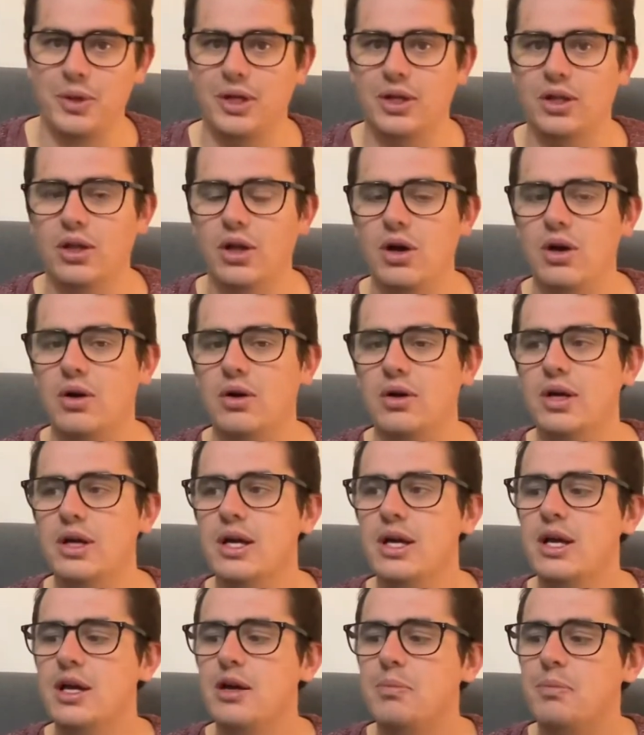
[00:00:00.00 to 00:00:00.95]
along,
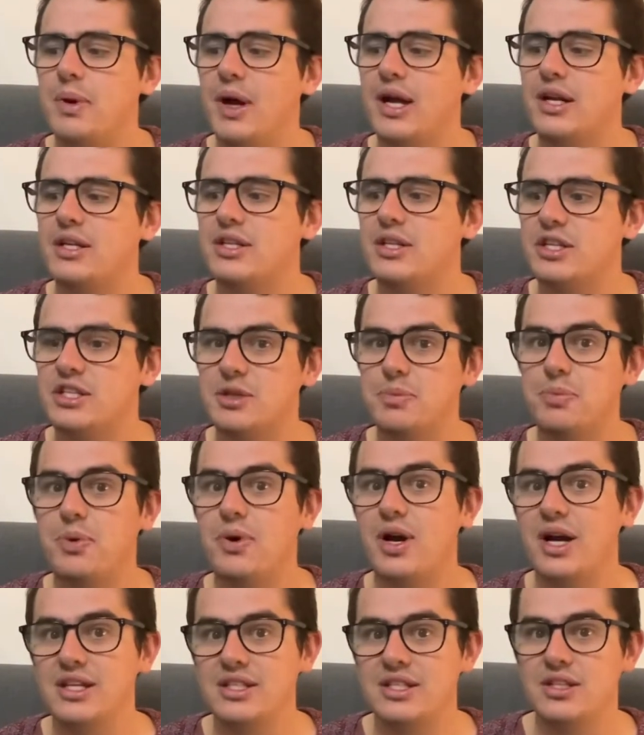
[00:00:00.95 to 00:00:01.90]
but the
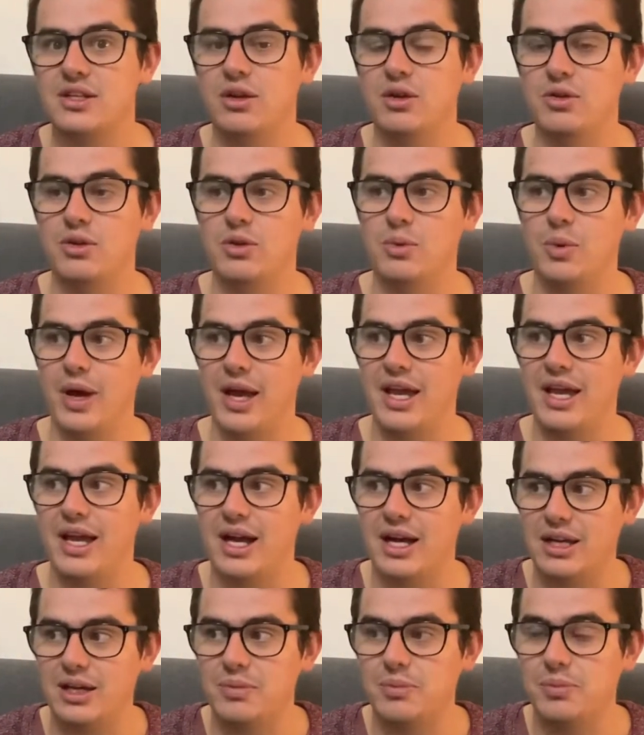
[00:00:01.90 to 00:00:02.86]
surprises along the way
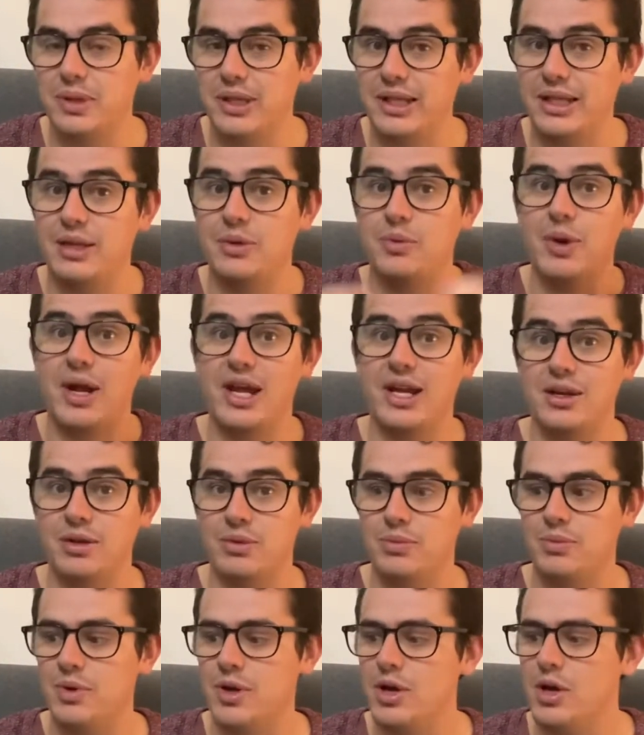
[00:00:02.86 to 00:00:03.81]
are completely
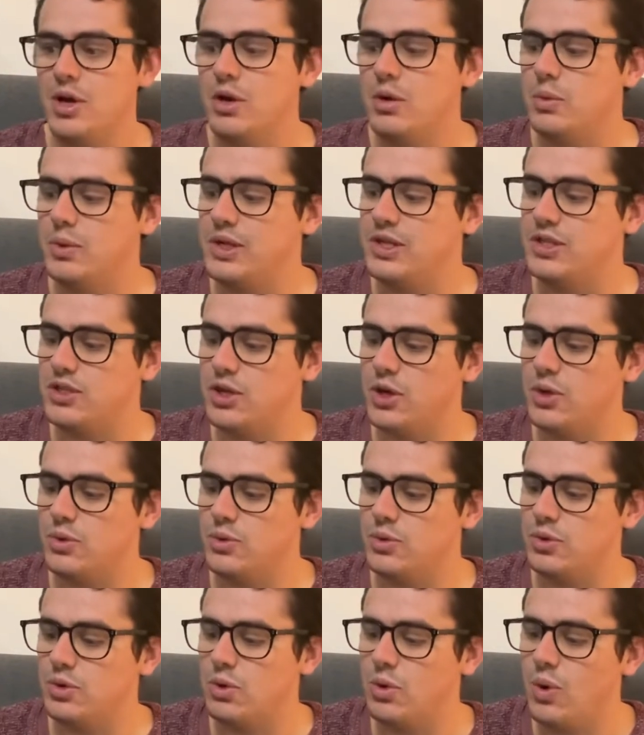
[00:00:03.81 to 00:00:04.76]
random. We
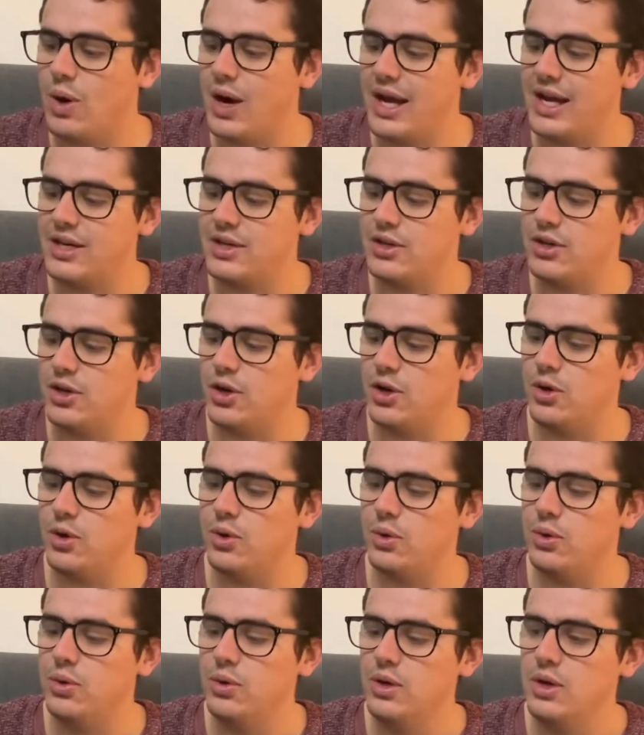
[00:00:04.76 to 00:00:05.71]
don't quite
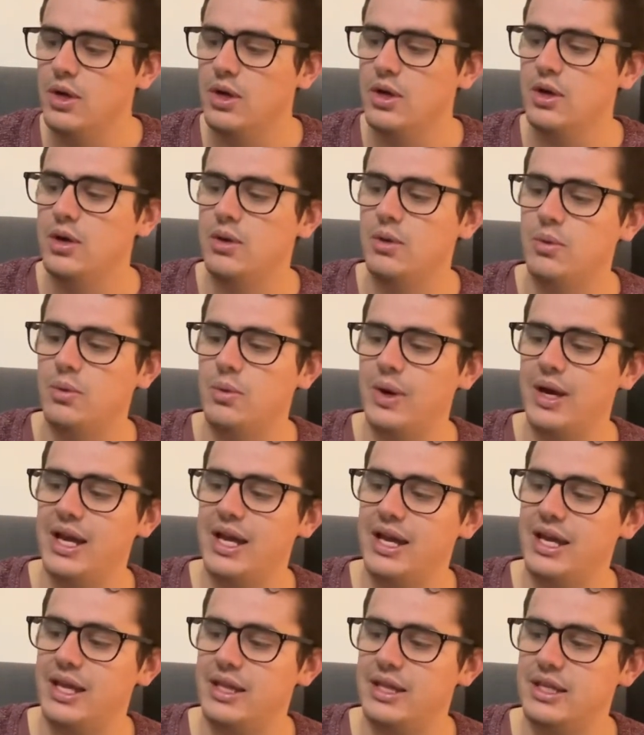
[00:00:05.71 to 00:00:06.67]
know
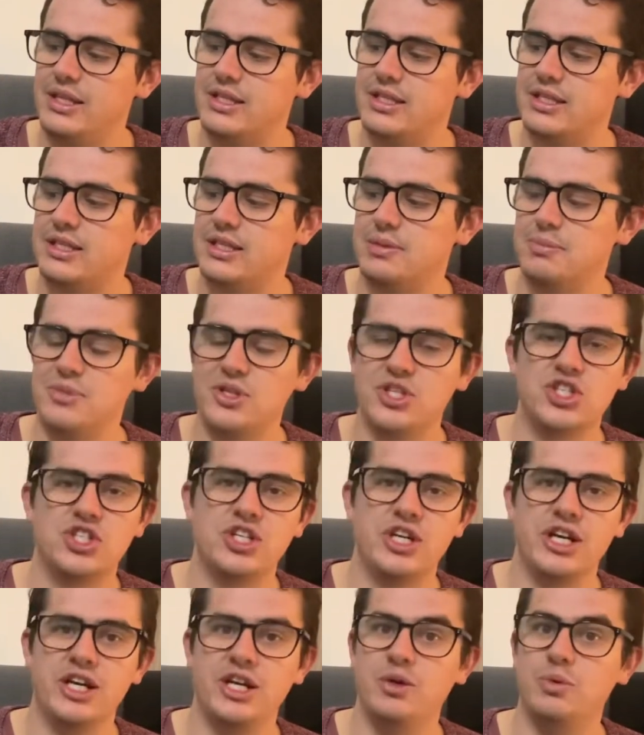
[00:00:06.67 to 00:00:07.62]
where this
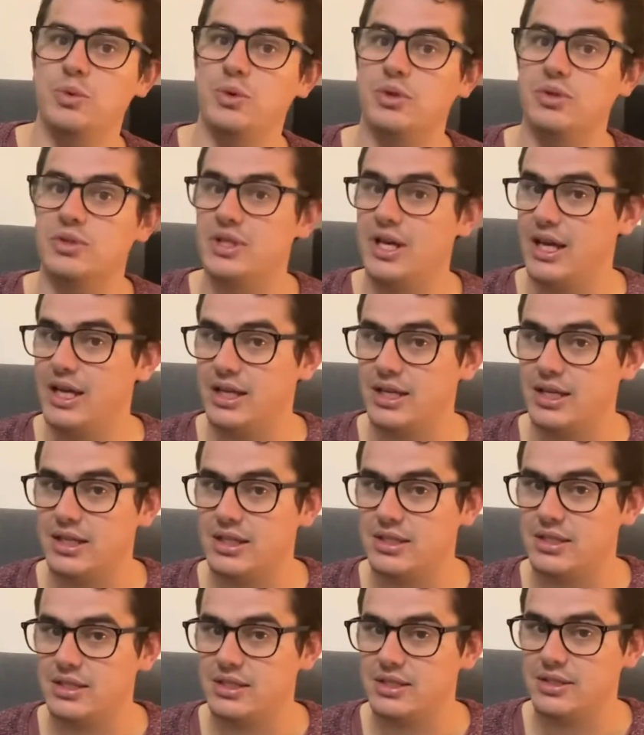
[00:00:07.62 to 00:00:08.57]
machine will take
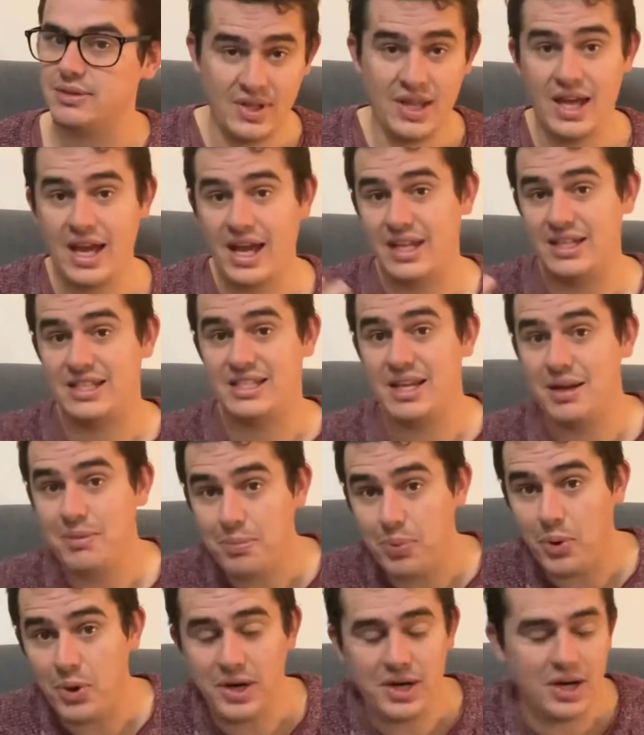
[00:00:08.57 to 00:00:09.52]
us. At some
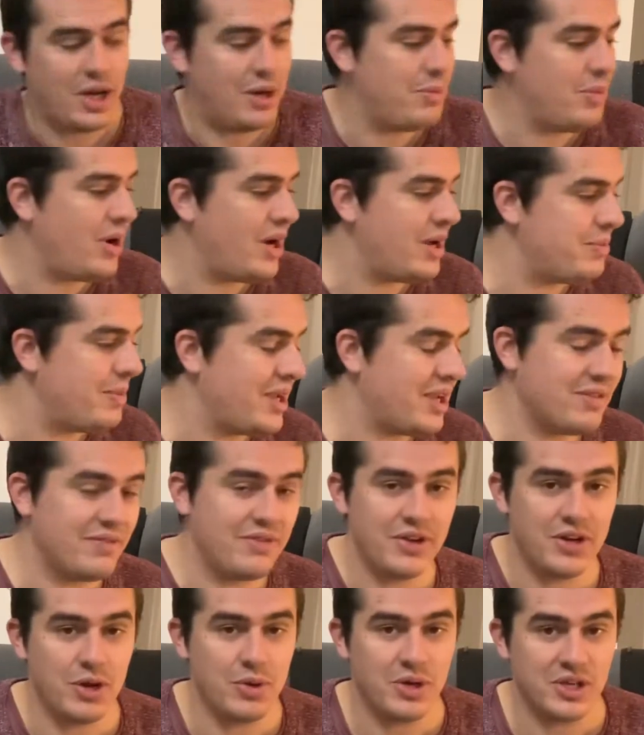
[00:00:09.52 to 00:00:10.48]
point, I might make a
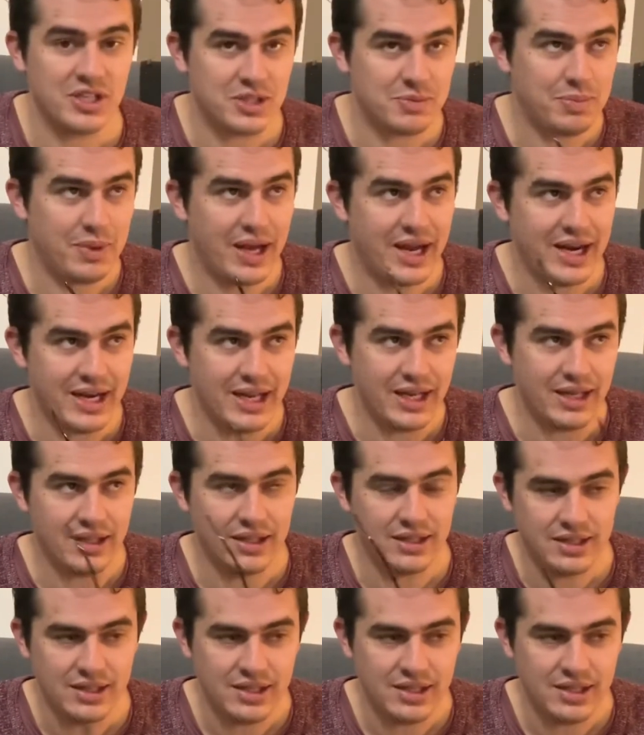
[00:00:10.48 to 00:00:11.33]
video explaining